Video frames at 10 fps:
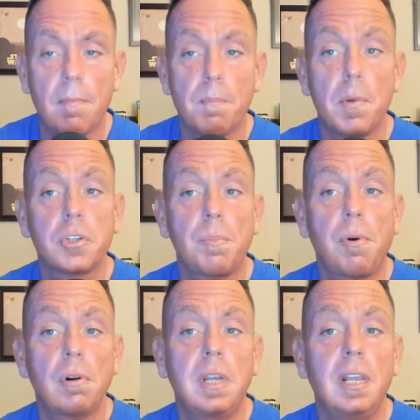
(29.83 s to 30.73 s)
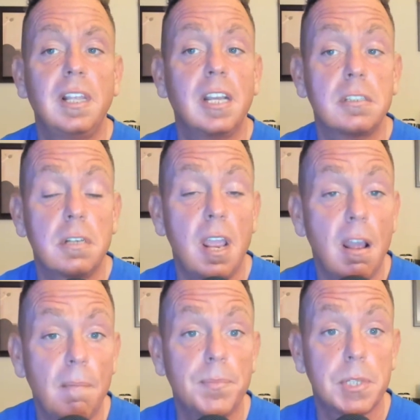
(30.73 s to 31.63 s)
Most importantly, hit that
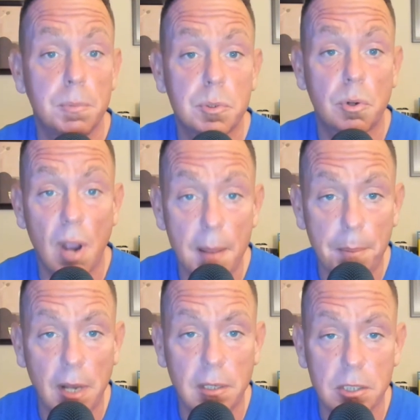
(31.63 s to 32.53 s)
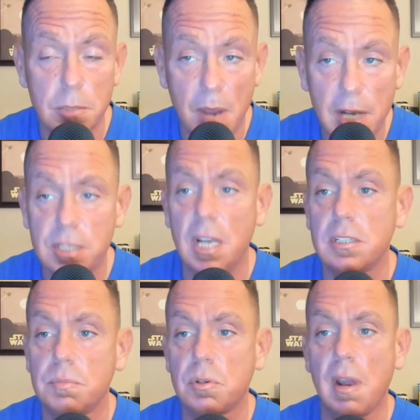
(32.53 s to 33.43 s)
damn subscribe button. Smash that
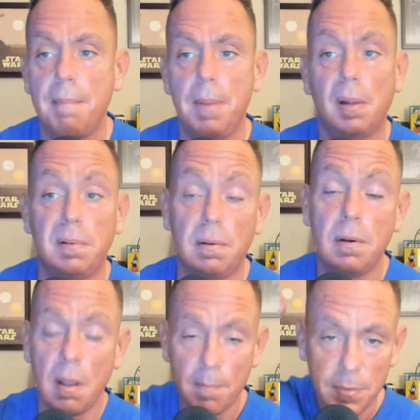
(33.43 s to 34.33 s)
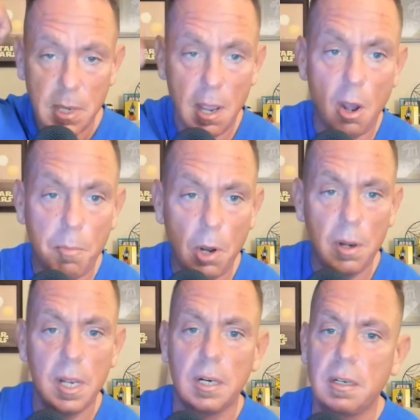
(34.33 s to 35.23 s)
subscribe button. Elbow
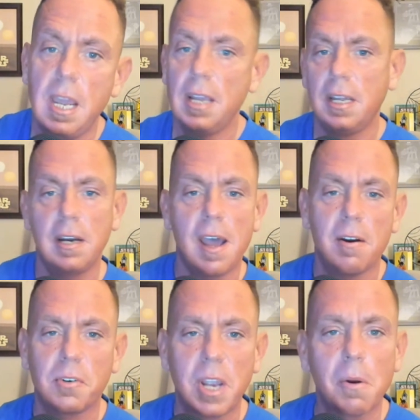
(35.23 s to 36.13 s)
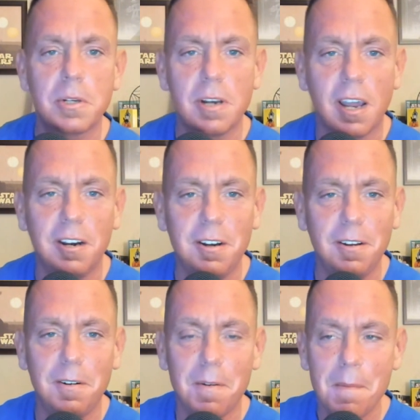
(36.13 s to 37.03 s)
it. Kick it. I don't care what you got to
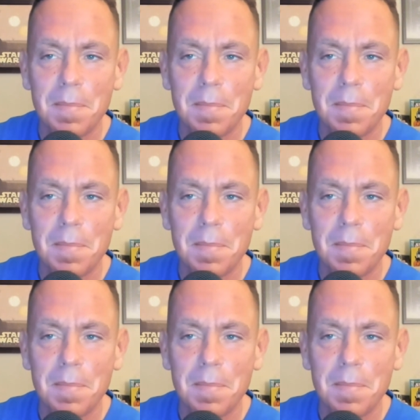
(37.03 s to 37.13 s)
do.